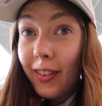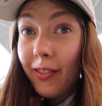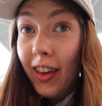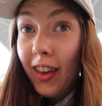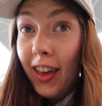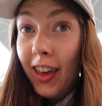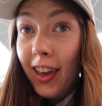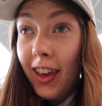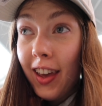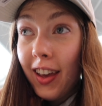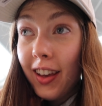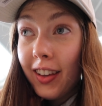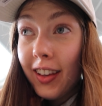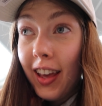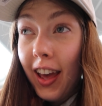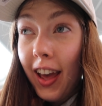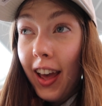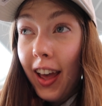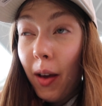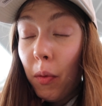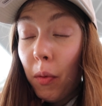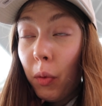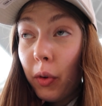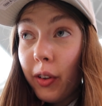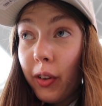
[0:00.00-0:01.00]
of it.
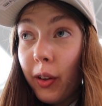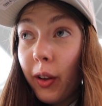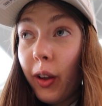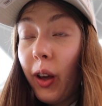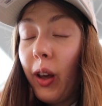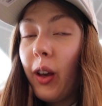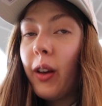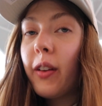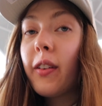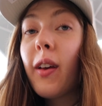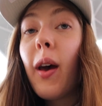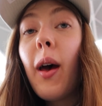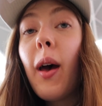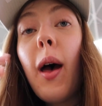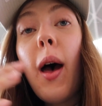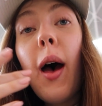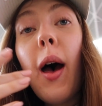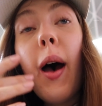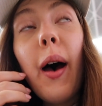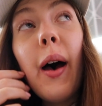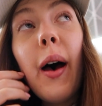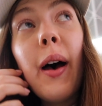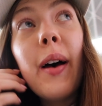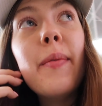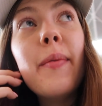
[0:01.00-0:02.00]
Yeah, it wasn't good.
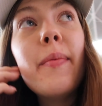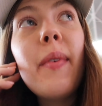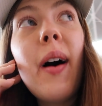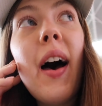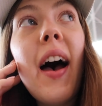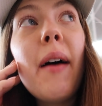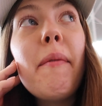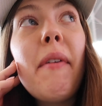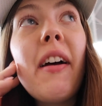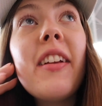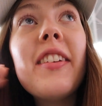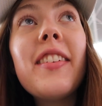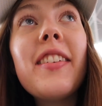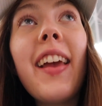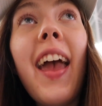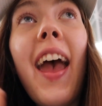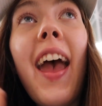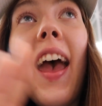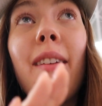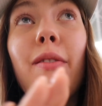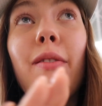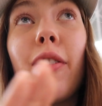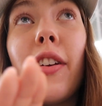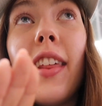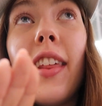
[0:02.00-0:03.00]
Um, I managed to
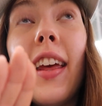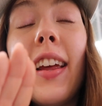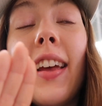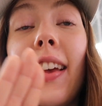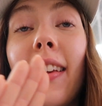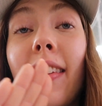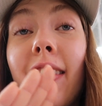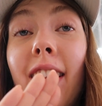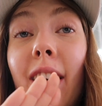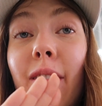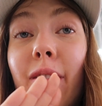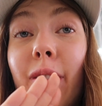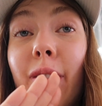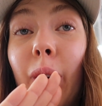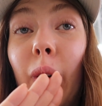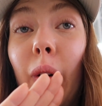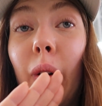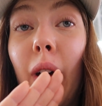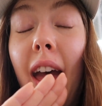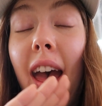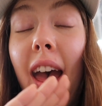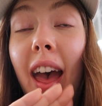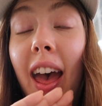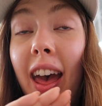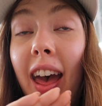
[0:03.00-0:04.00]
get everything except for
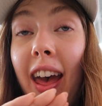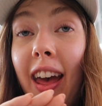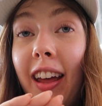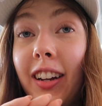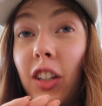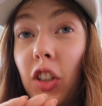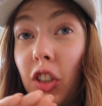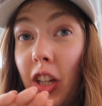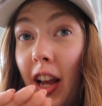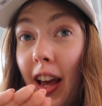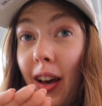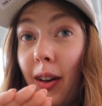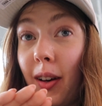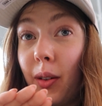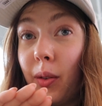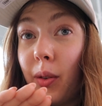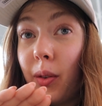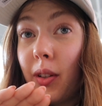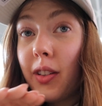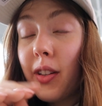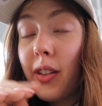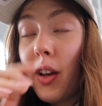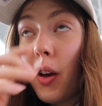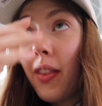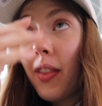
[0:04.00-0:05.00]
hair gel,
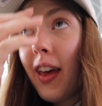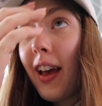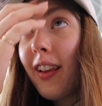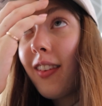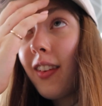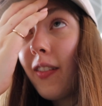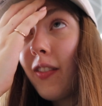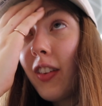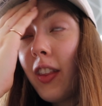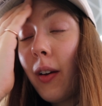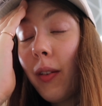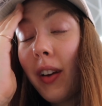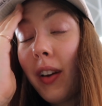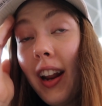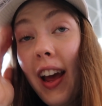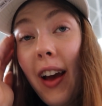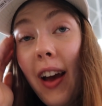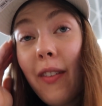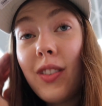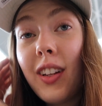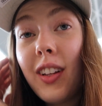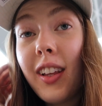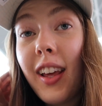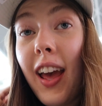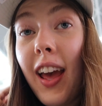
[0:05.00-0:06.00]
so that's something I'm going to
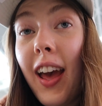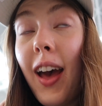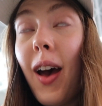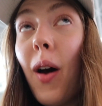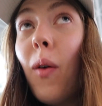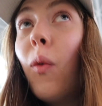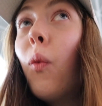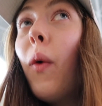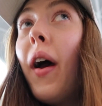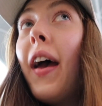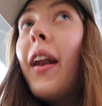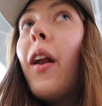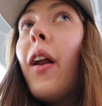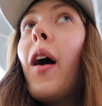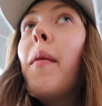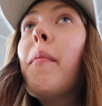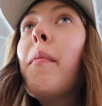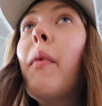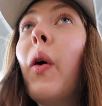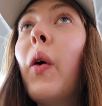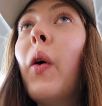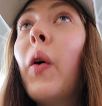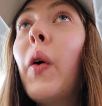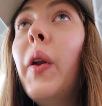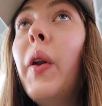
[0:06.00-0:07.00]
have to get when I'm
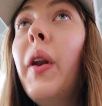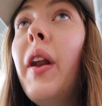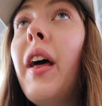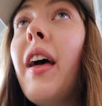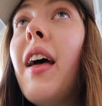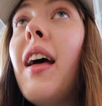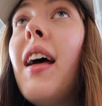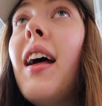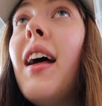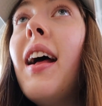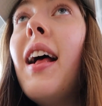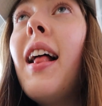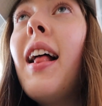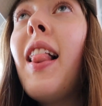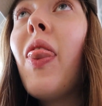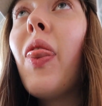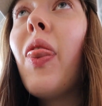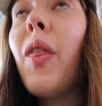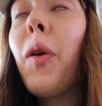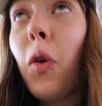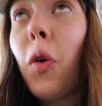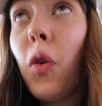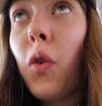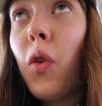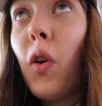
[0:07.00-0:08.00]
on
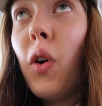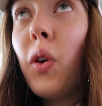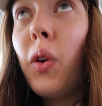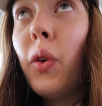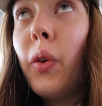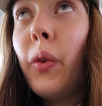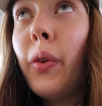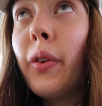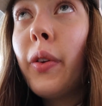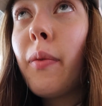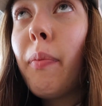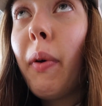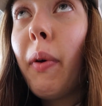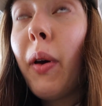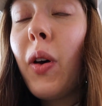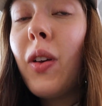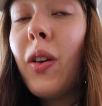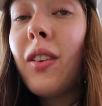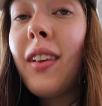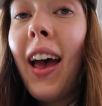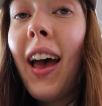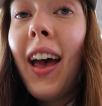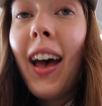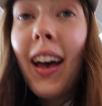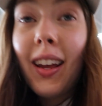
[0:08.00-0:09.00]
the cruise
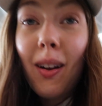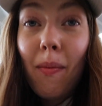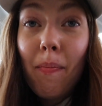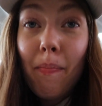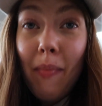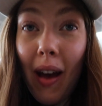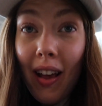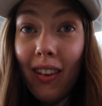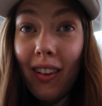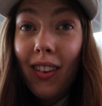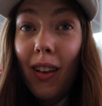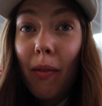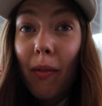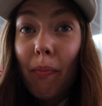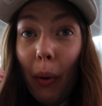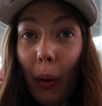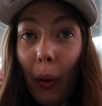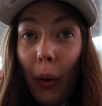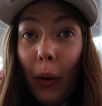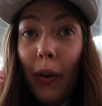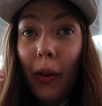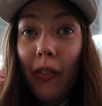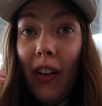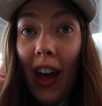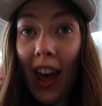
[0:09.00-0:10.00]
because I had a massive
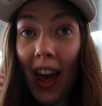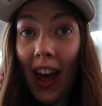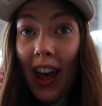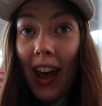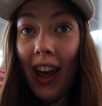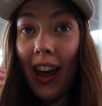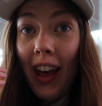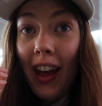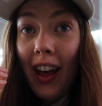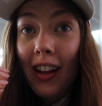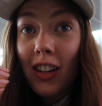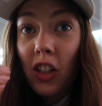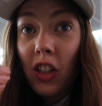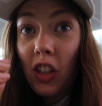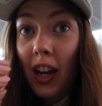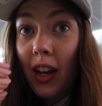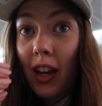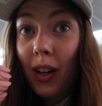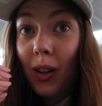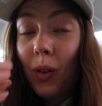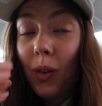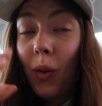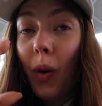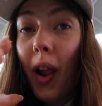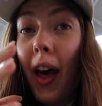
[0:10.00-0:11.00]
pot of hair
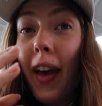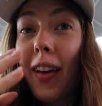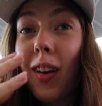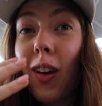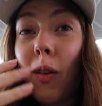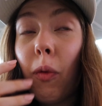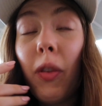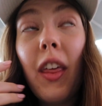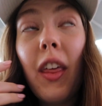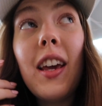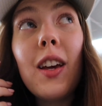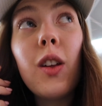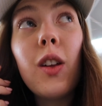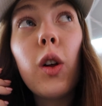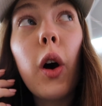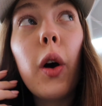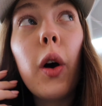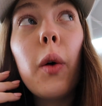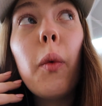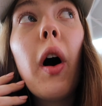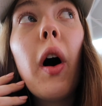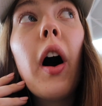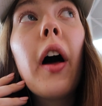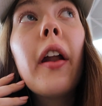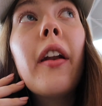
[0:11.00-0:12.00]
gel, like the
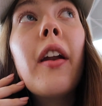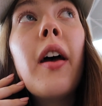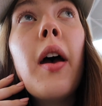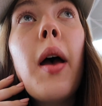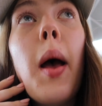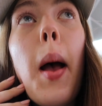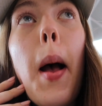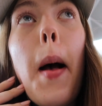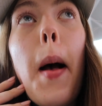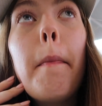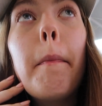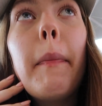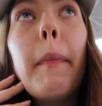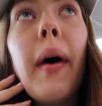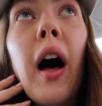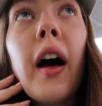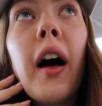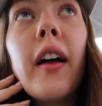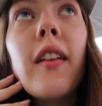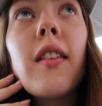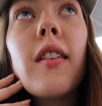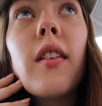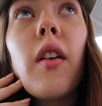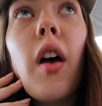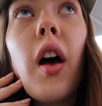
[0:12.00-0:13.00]
Eco one,
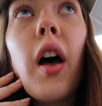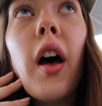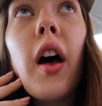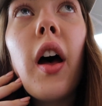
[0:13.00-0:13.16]
but